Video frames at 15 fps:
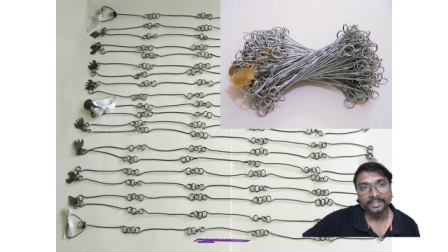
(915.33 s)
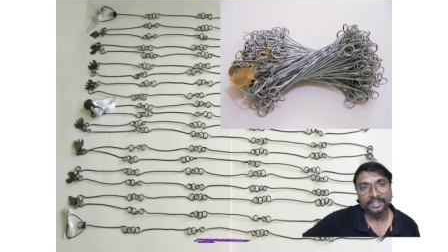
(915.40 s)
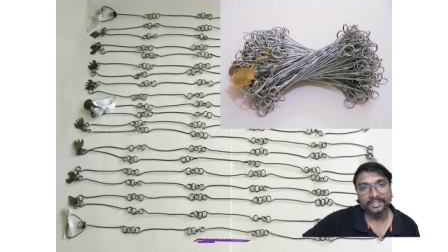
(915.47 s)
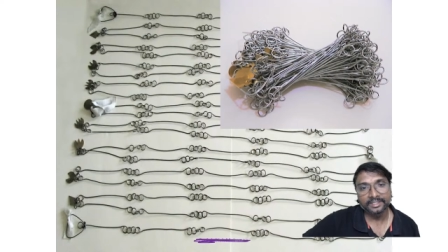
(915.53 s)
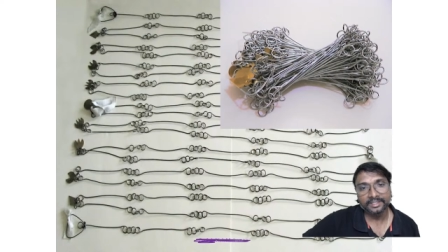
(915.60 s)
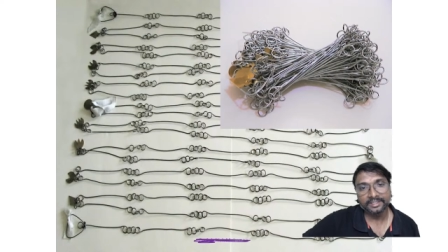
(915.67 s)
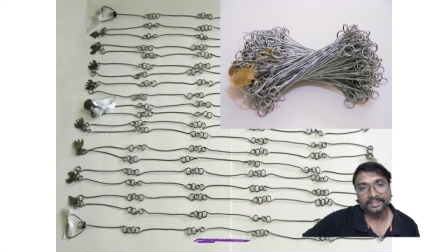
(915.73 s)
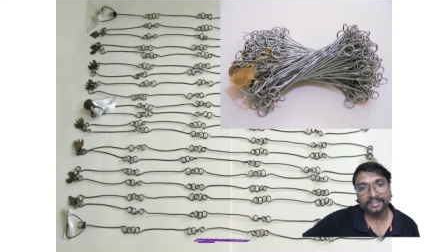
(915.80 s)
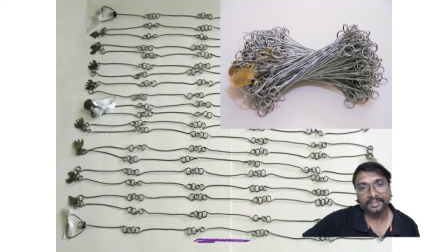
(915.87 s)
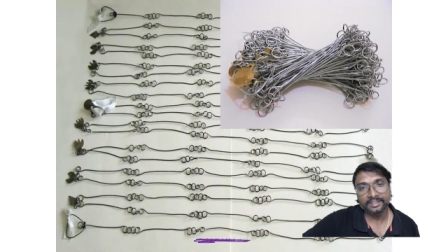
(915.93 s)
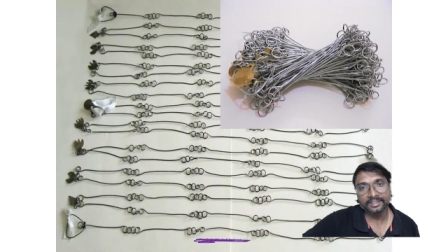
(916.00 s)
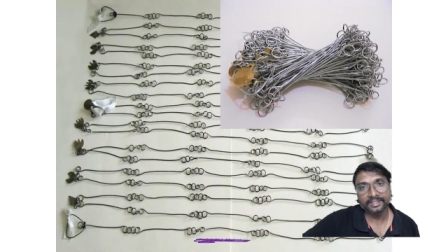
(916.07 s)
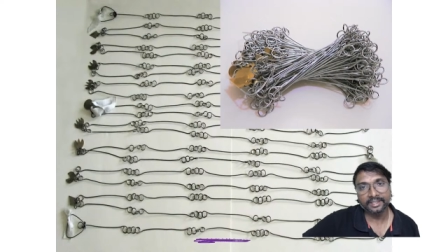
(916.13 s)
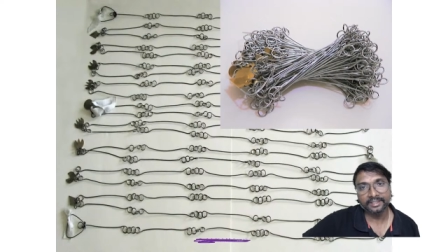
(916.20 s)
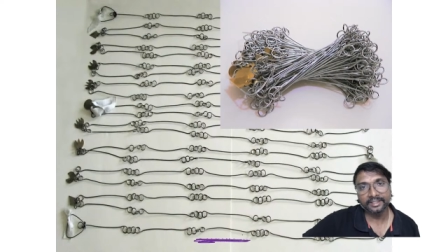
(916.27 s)

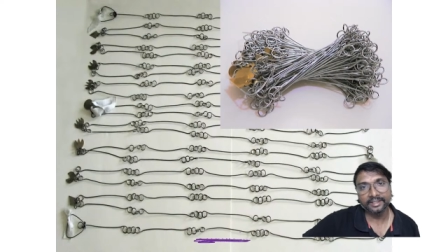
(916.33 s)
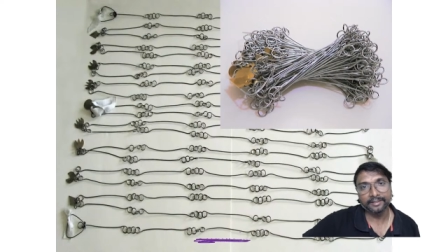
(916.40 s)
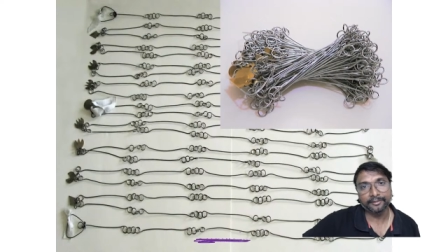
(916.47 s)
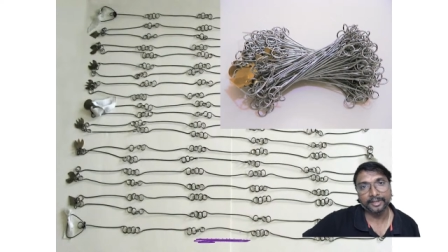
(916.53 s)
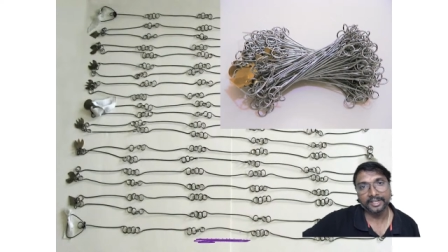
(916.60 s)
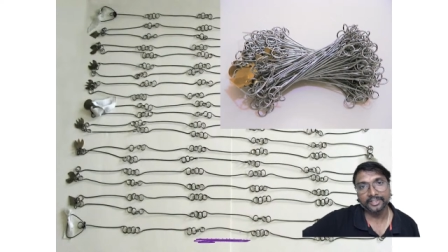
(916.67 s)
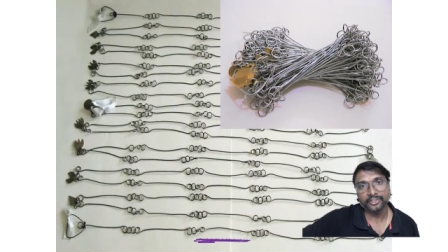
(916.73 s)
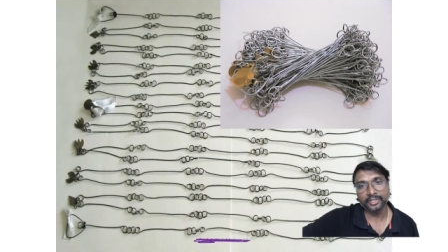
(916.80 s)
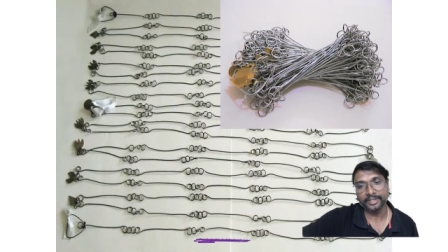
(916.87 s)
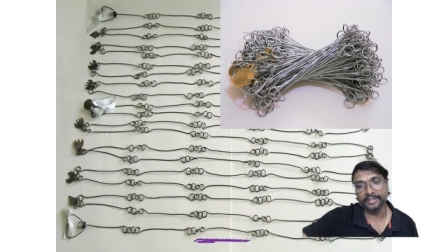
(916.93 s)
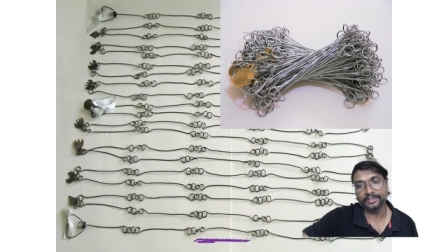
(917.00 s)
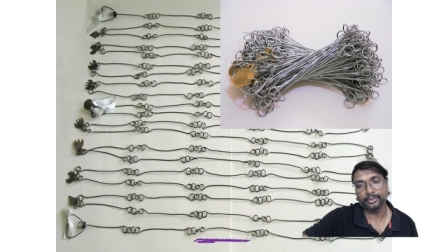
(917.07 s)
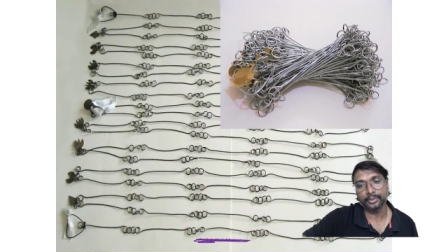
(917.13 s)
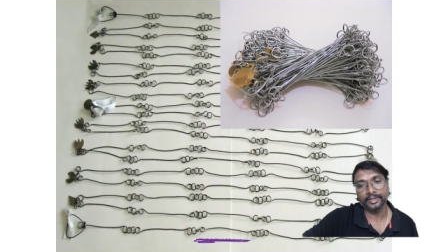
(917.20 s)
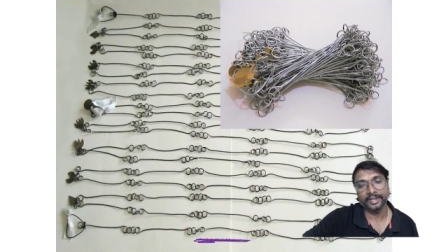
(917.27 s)
these are the different
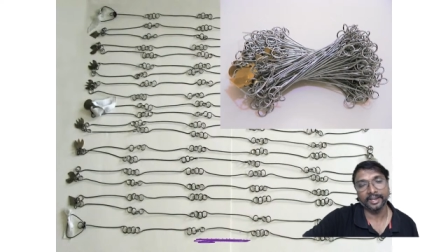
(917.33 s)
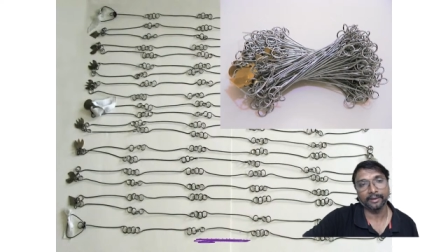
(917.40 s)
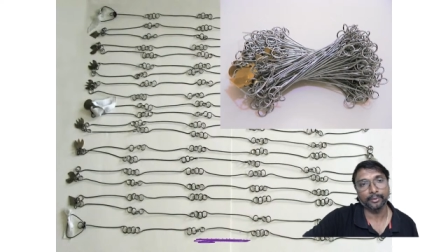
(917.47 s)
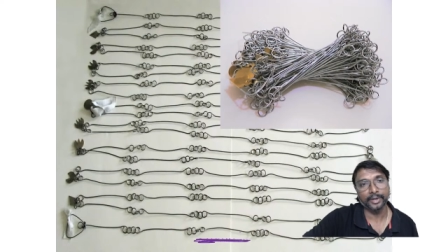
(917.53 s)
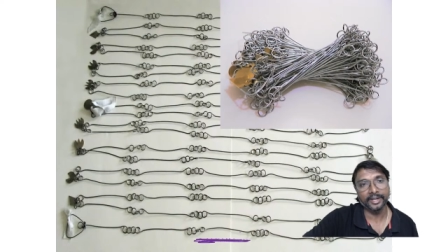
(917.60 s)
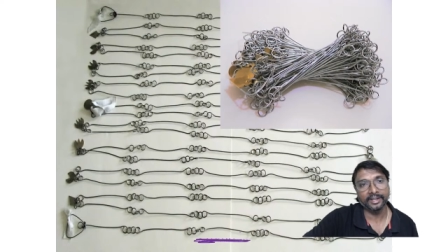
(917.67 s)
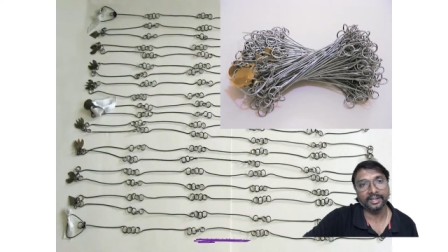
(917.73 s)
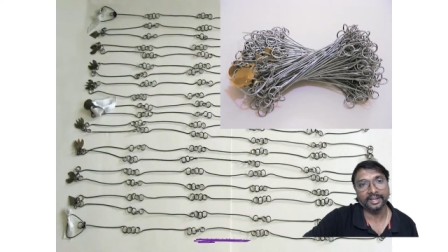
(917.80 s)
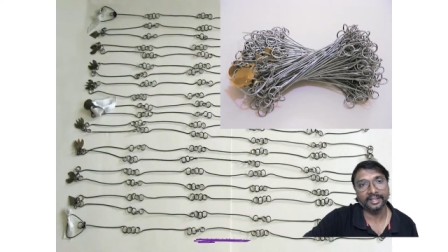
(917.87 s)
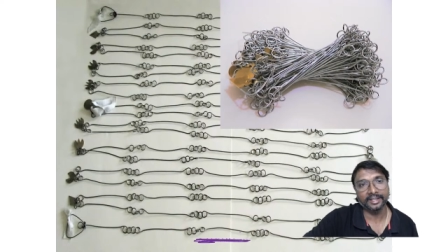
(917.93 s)
chains you can have, right?